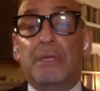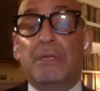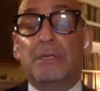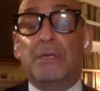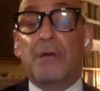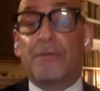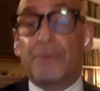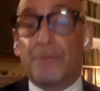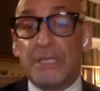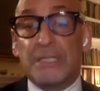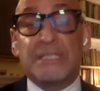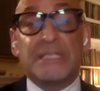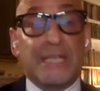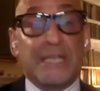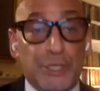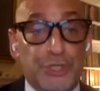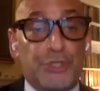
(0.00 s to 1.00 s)

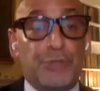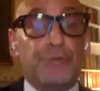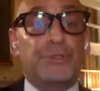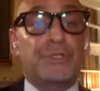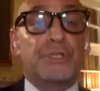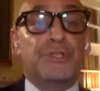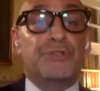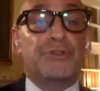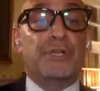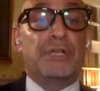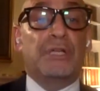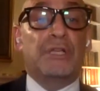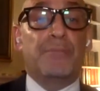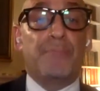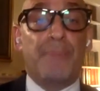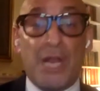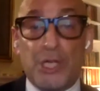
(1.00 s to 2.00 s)
governance issues concerning
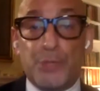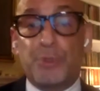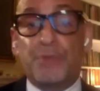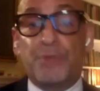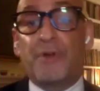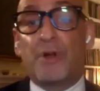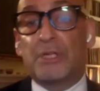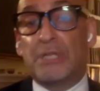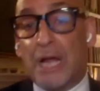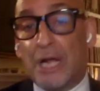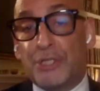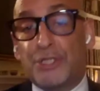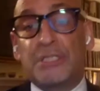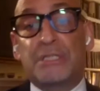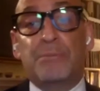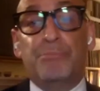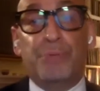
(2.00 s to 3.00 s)
the management of our
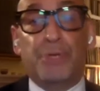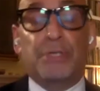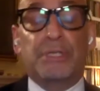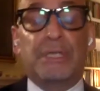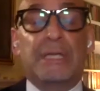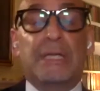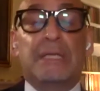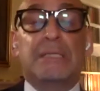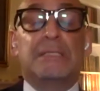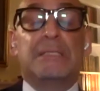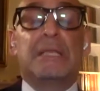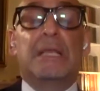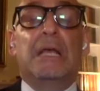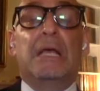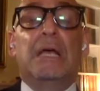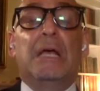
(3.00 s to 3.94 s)
lodges and buildings